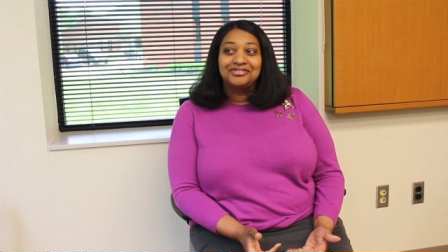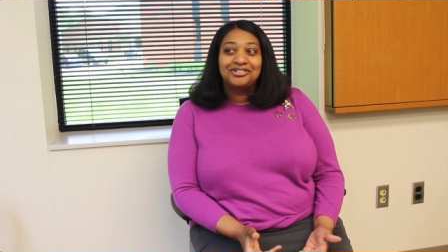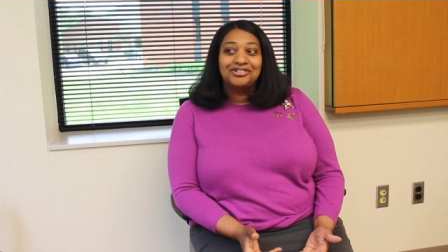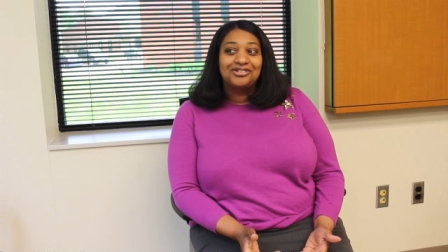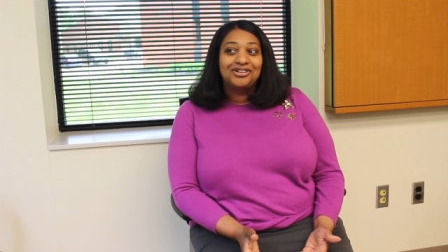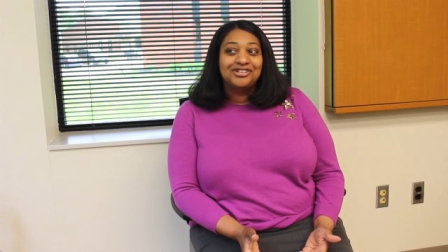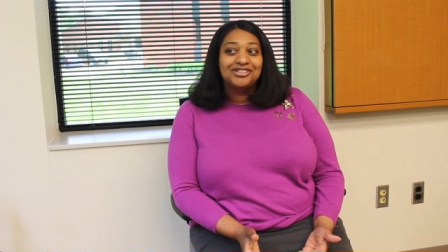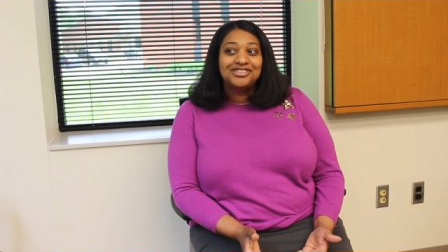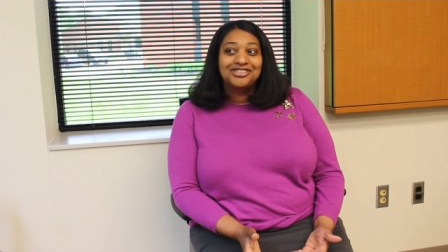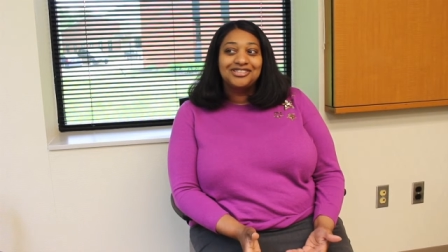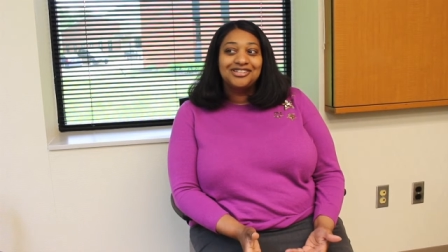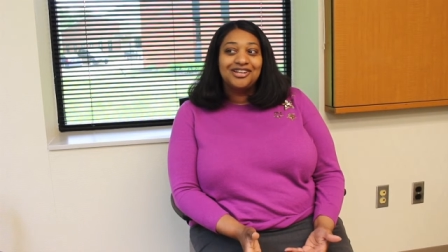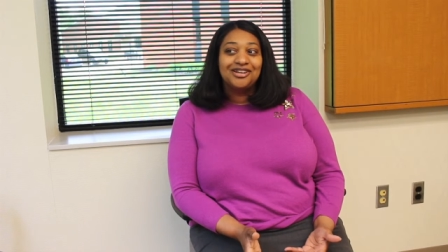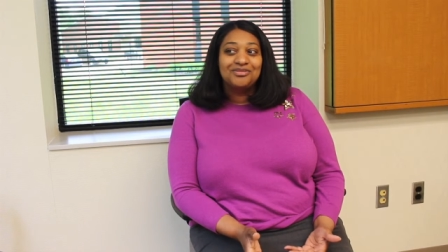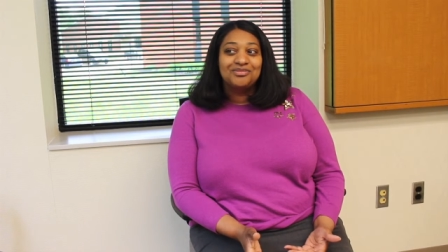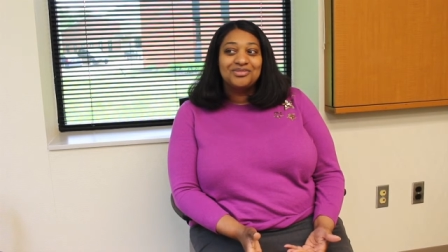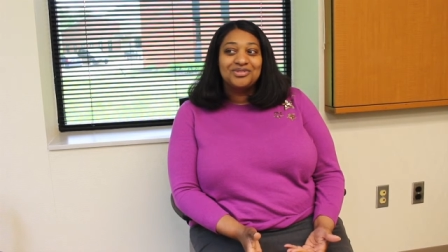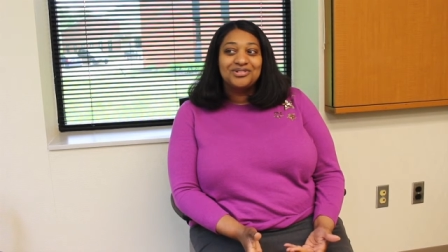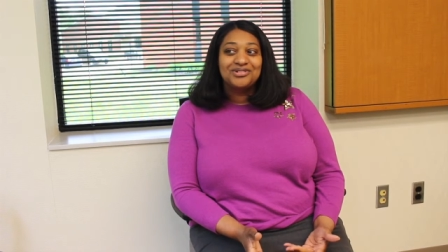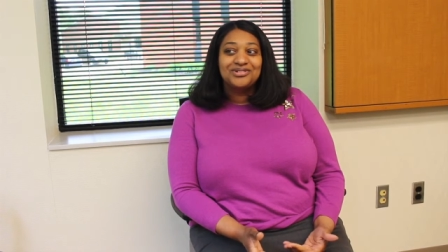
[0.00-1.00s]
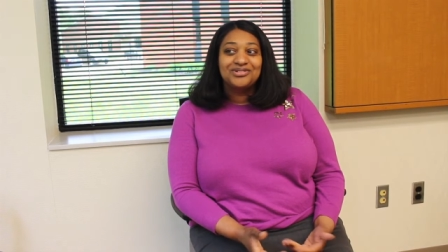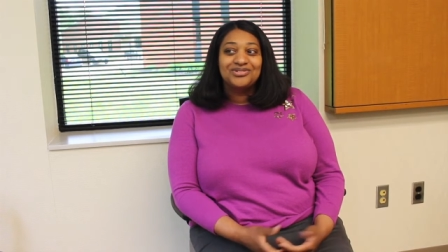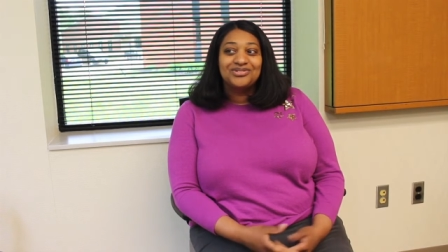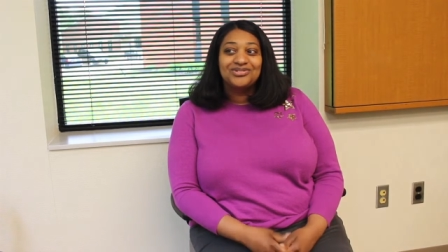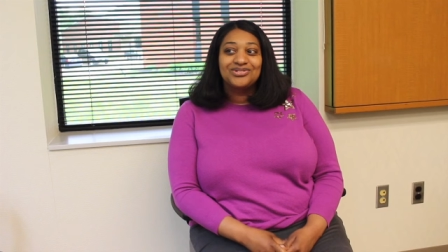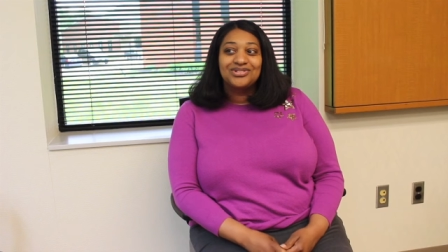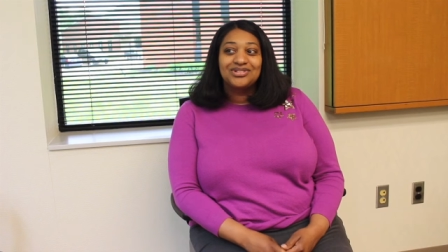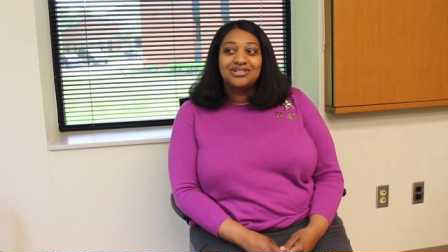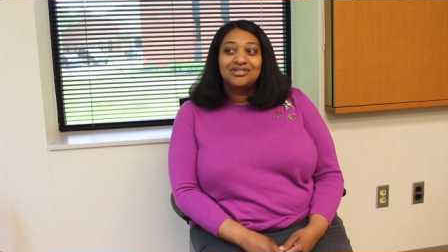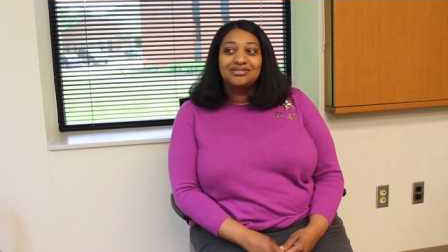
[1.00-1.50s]
crunching
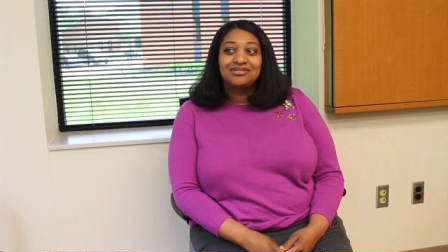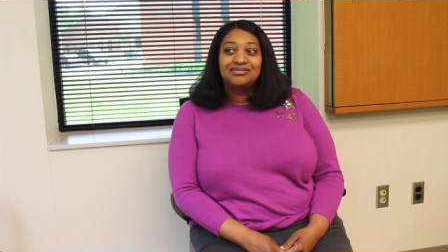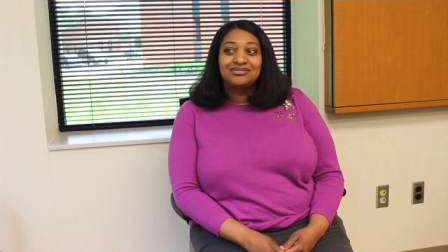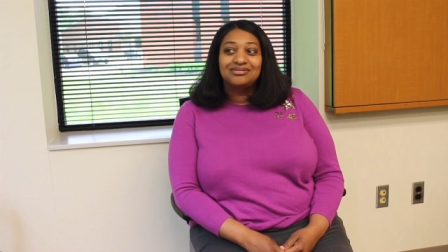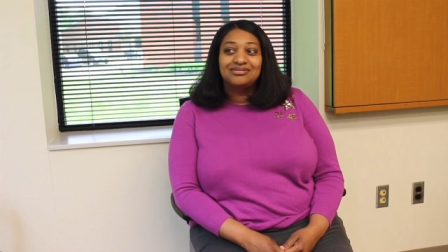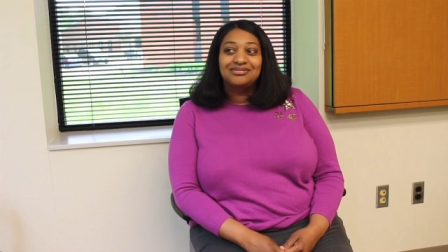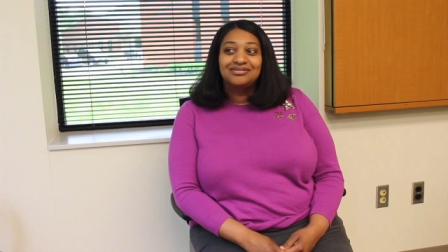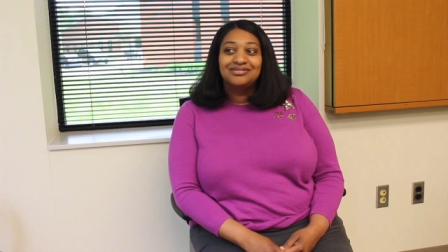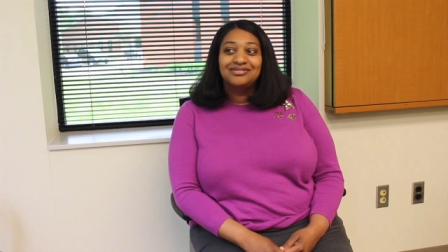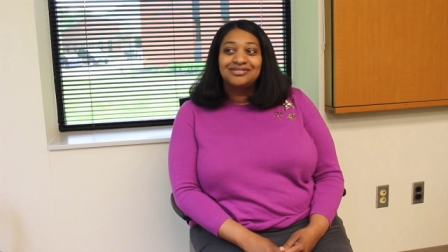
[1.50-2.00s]
numbers and